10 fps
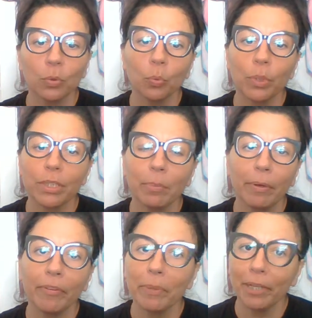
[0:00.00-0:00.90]
What's up,
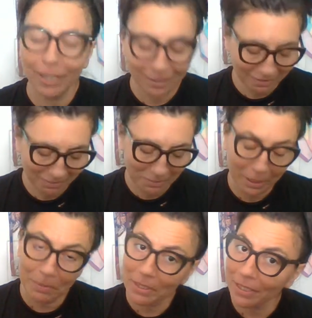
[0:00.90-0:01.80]
everybody? My
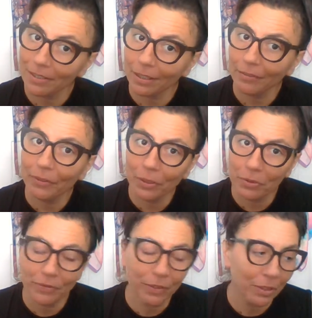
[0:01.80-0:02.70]
name's Lisa, for
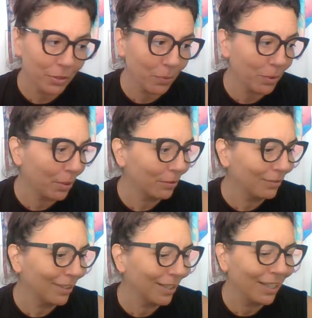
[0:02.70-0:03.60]
those of you that don't know.
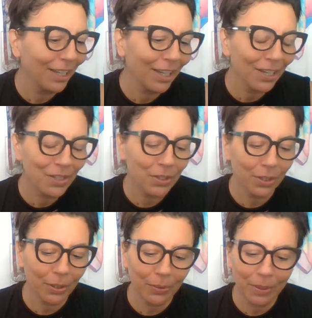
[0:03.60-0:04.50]

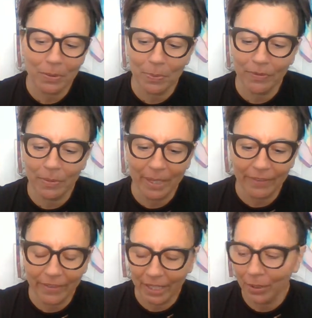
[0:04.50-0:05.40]
So I was moved to make
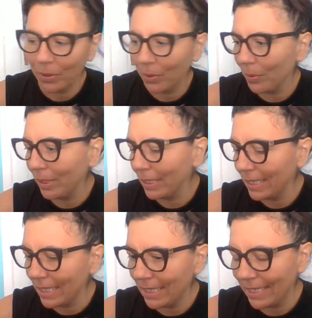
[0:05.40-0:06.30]
a video
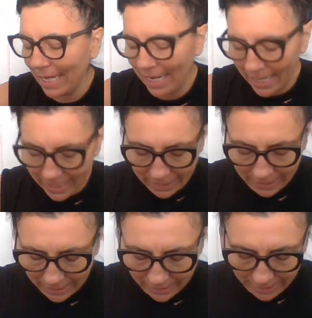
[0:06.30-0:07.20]
today,
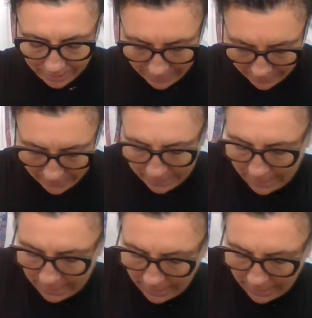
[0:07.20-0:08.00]
and